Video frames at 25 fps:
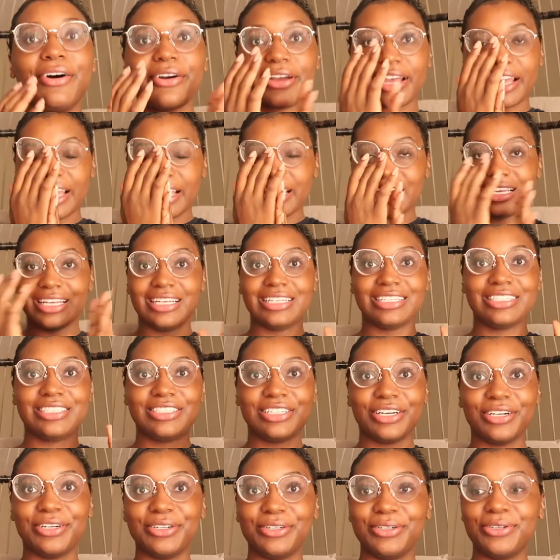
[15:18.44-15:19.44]
Okay,
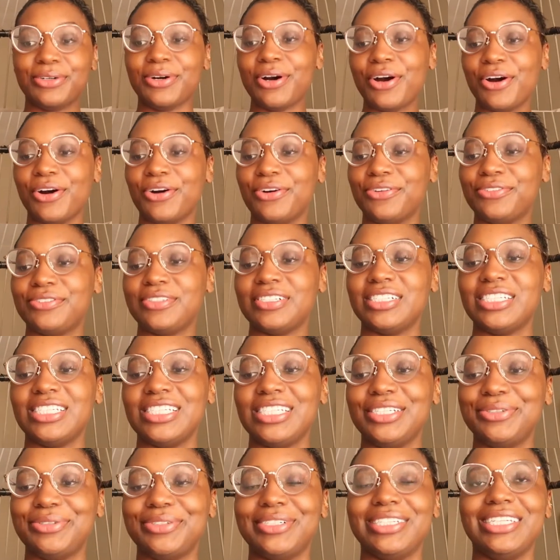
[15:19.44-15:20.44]
so hopefully
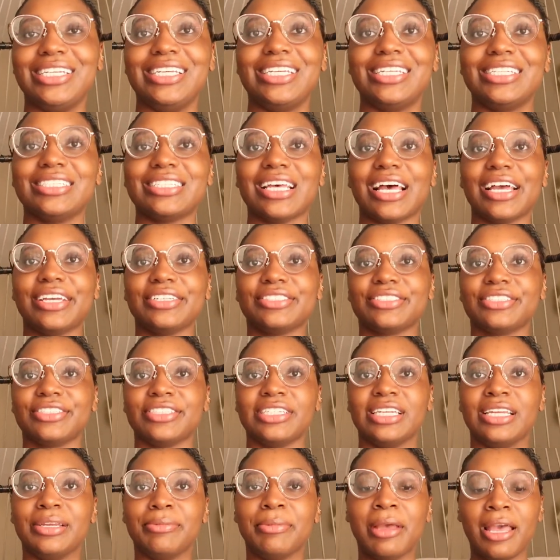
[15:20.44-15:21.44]
he will eat his ice
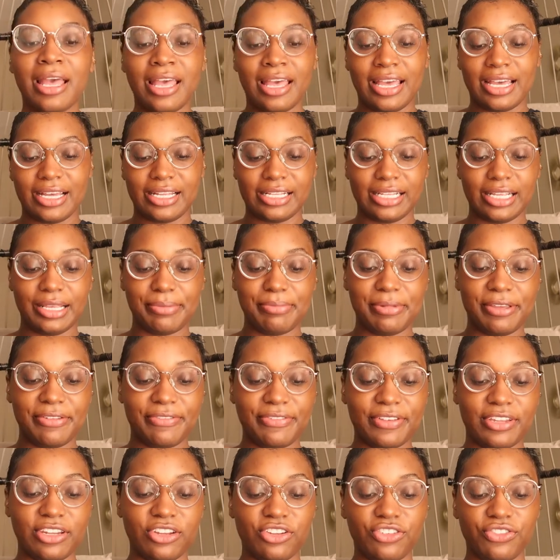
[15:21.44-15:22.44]
cream and let me
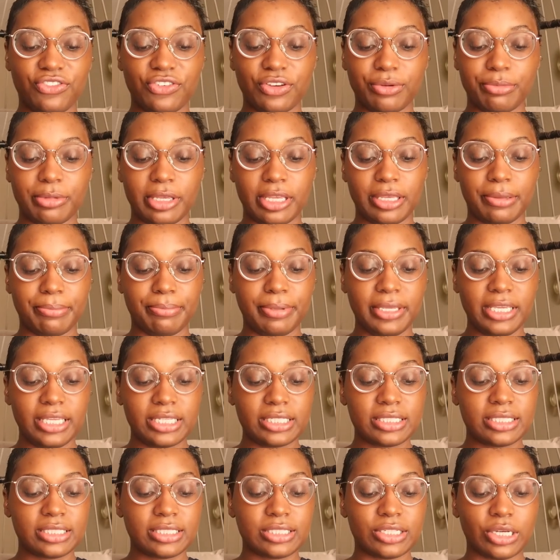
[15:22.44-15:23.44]
finish filming in
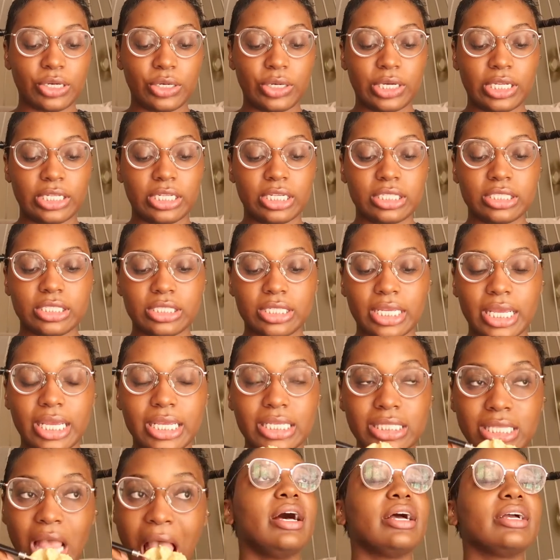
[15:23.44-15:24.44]
peace. So another
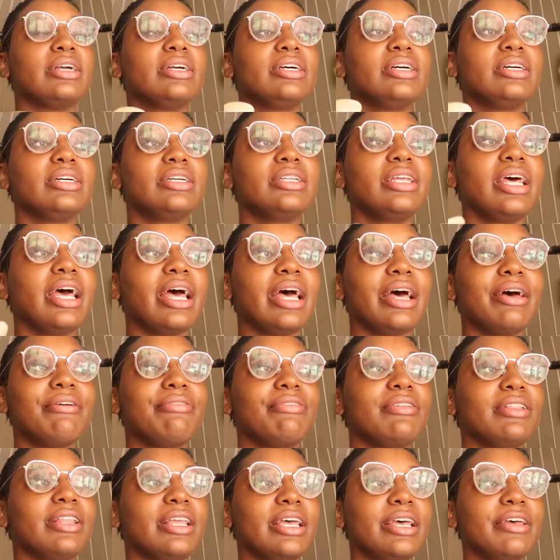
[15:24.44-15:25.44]
taste. I could
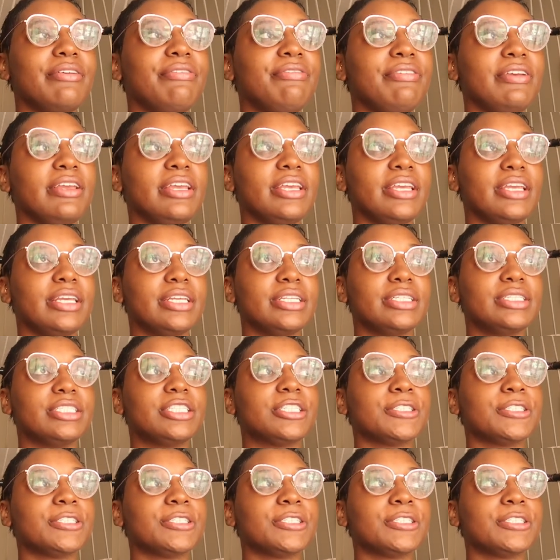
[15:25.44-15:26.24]
have left it